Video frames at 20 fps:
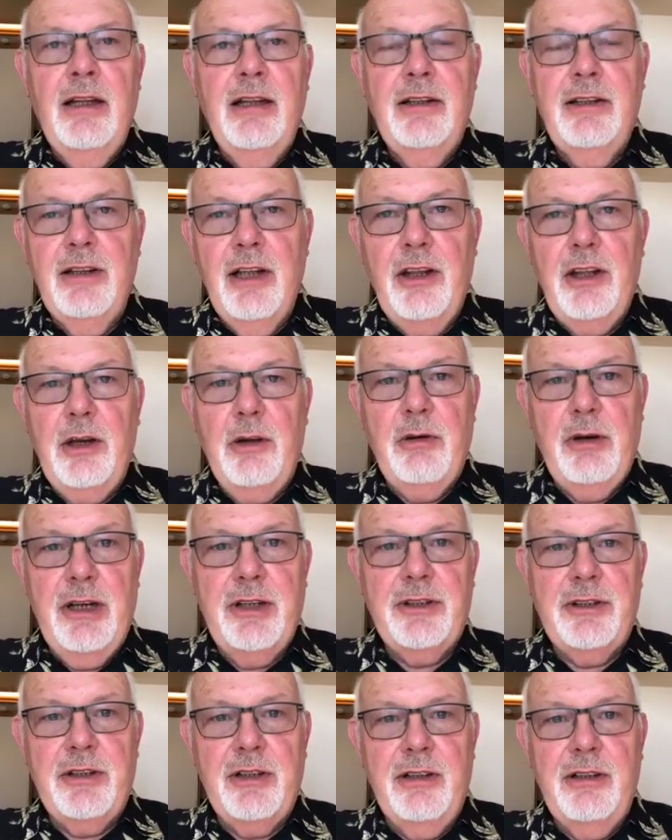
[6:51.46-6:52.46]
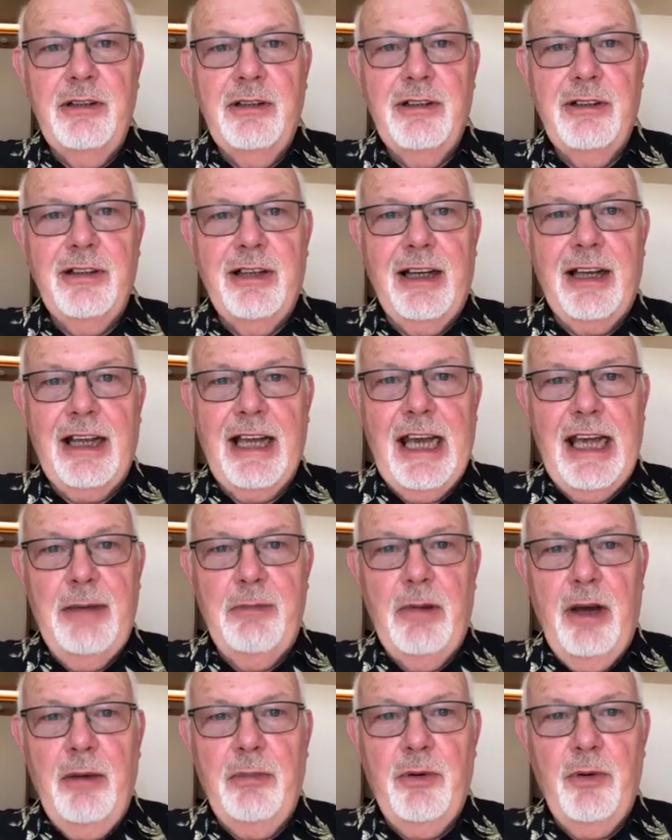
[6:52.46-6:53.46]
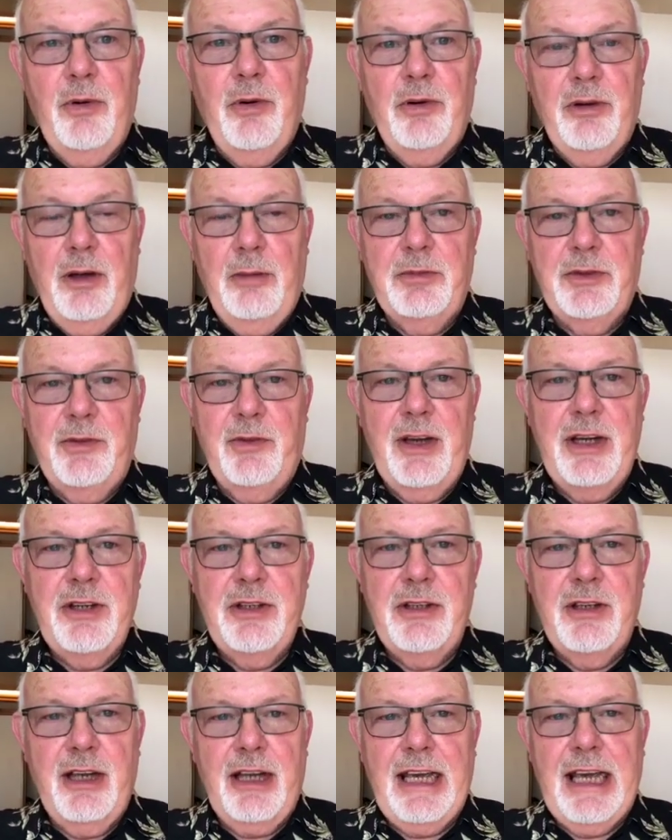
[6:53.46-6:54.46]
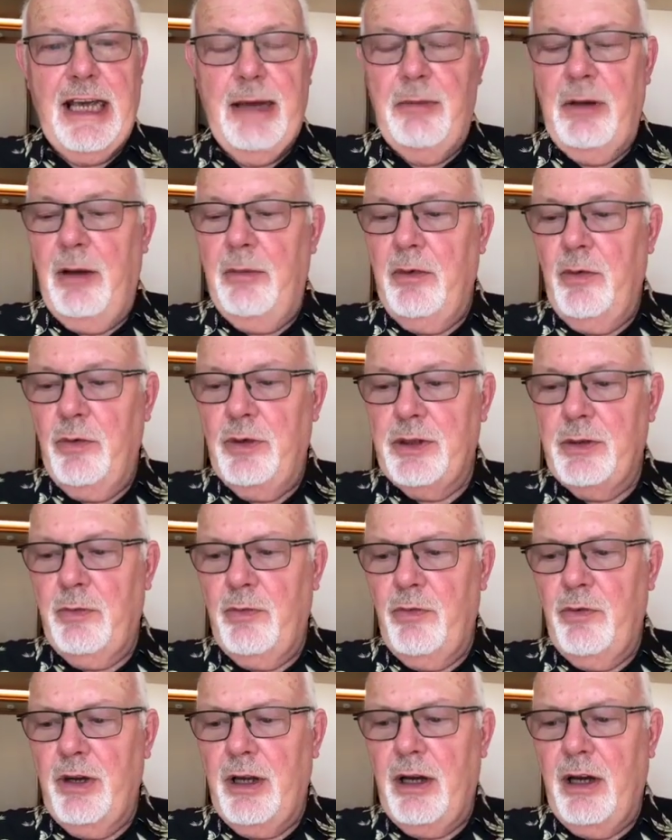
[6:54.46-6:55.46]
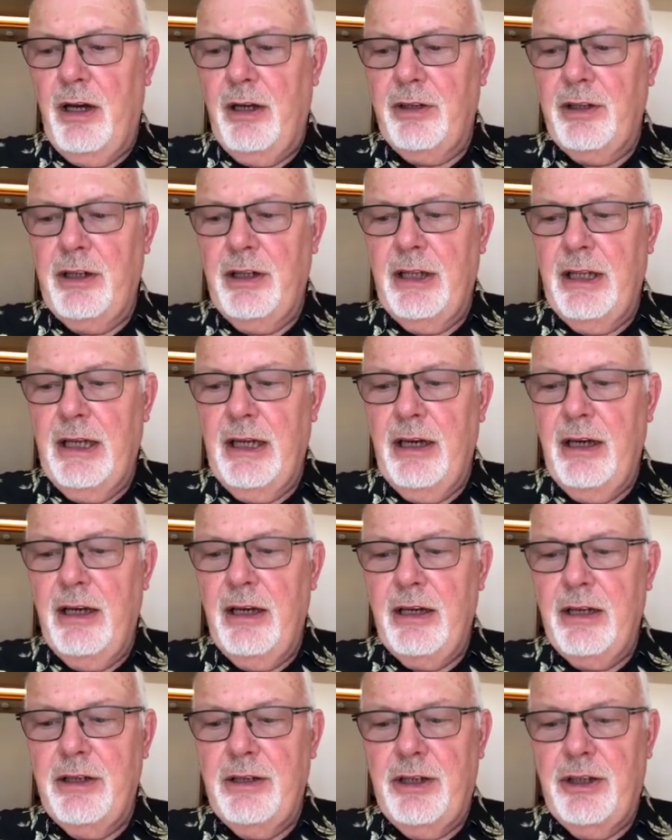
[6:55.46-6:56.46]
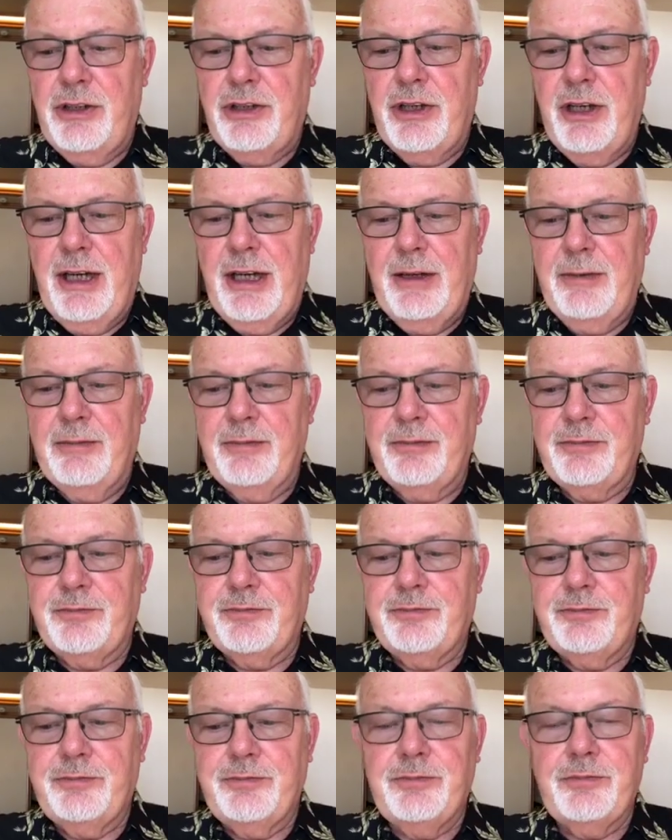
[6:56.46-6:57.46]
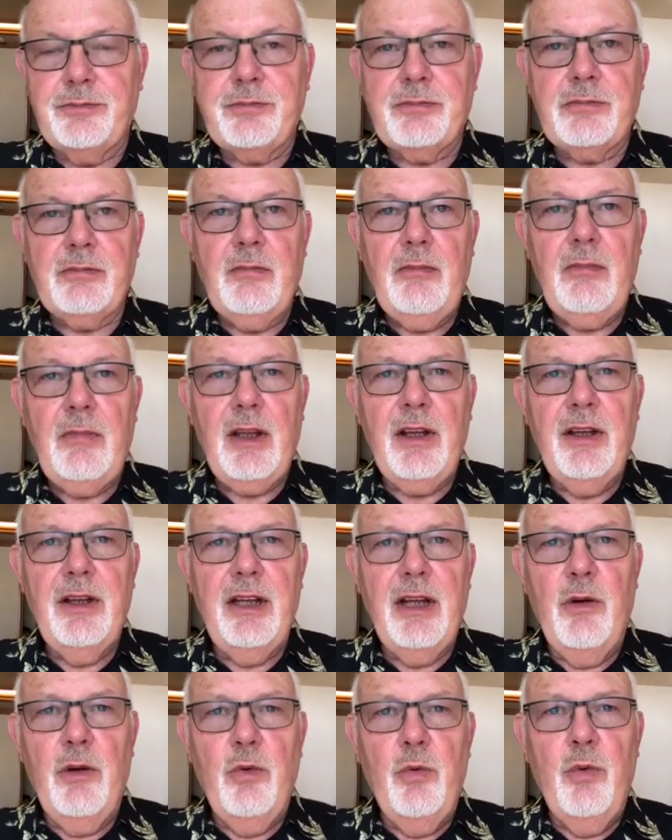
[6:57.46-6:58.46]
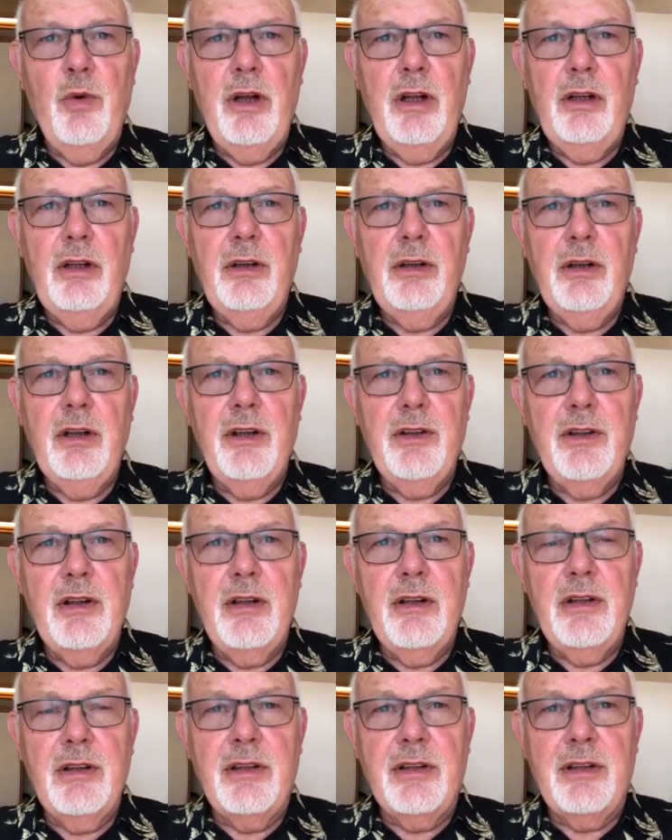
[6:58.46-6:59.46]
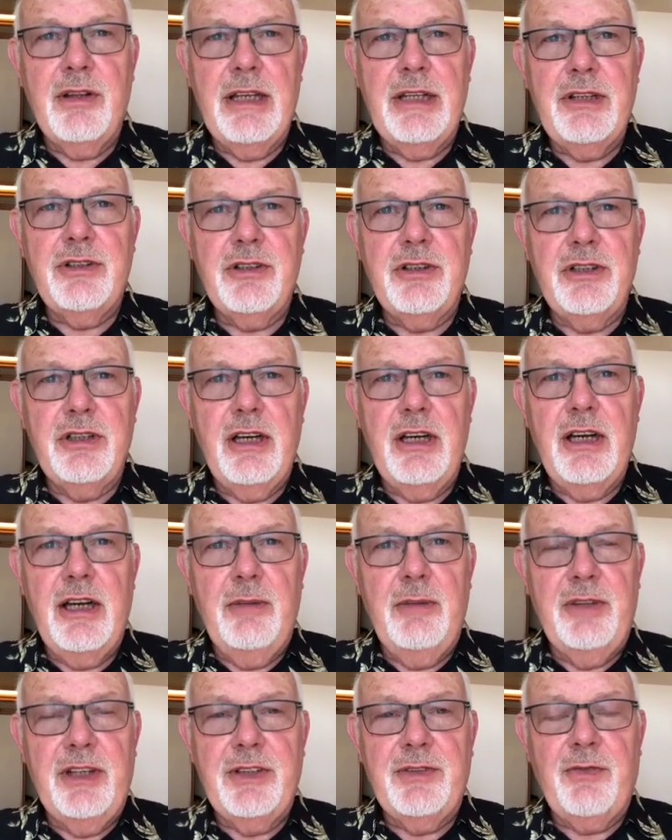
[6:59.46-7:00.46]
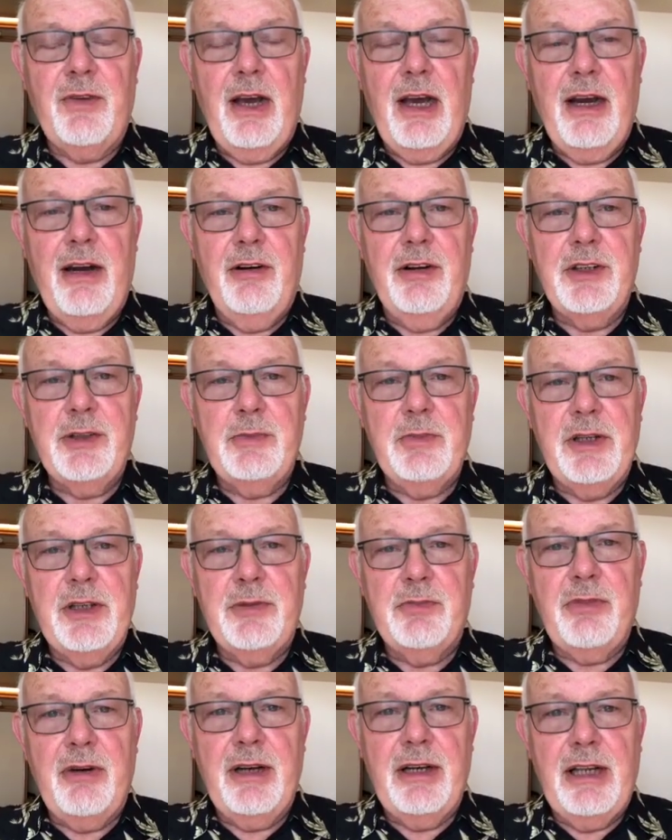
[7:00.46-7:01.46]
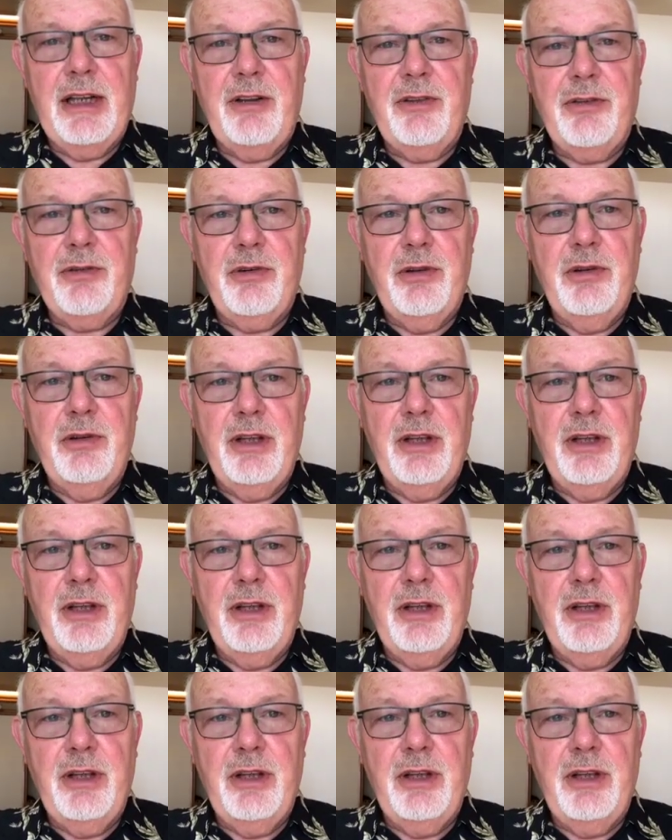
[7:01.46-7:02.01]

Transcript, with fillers: Another question that came up, or an observation that came up, was regarding the air conditioning. You know, will this germ, this virus, be spreading through